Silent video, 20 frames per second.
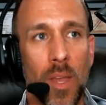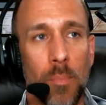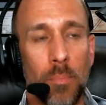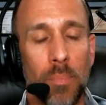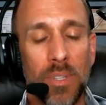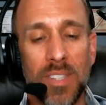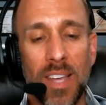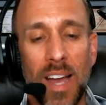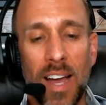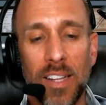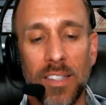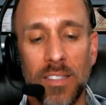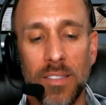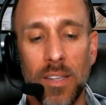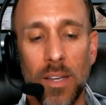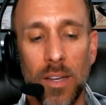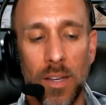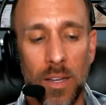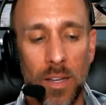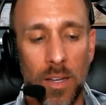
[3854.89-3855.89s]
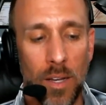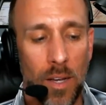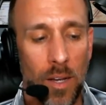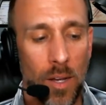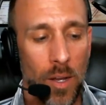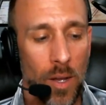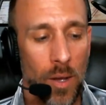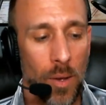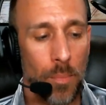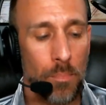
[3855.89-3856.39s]
besides
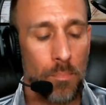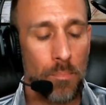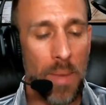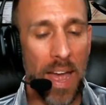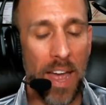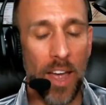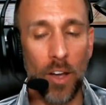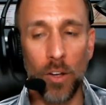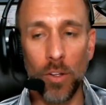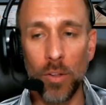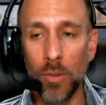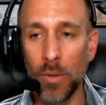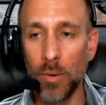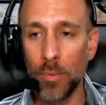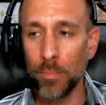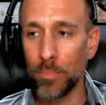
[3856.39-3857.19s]
male